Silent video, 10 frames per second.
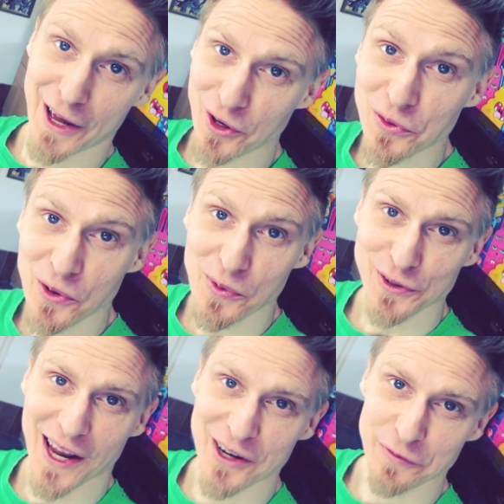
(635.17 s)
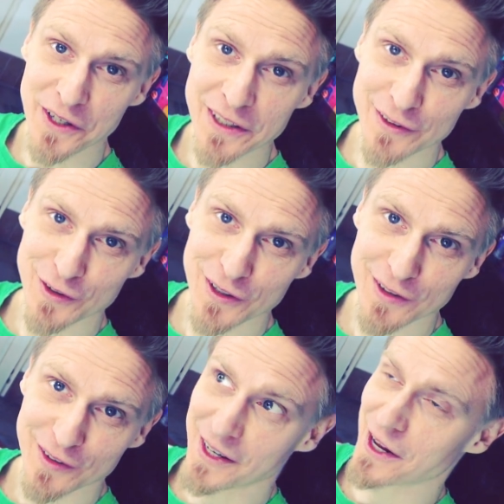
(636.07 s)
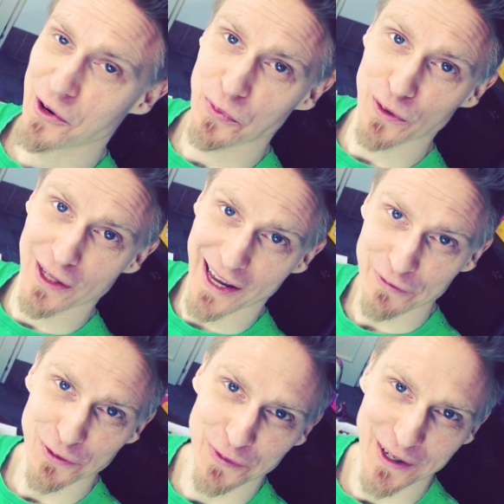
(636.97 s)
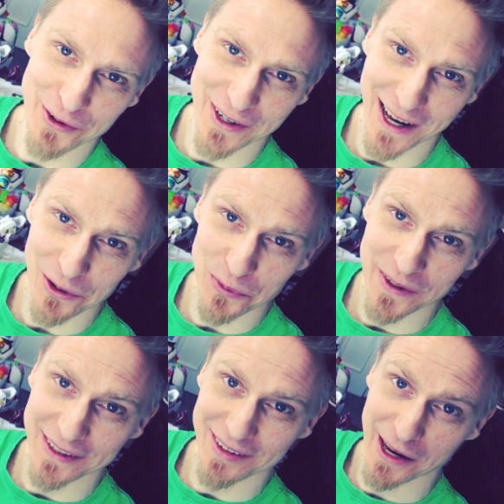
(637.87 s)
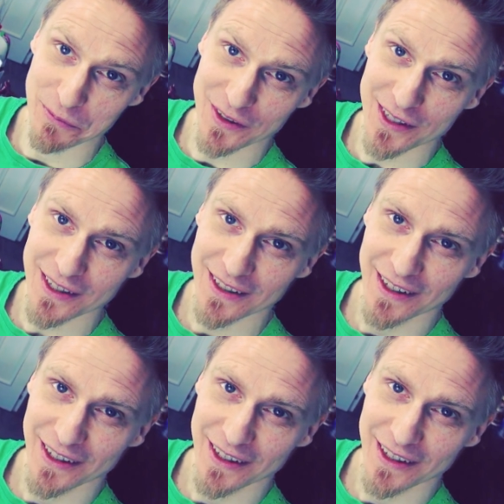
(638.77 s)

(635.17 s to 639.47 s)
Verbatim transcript: I don't know what kind of ink this is, and I will have to figure it out when it's empty,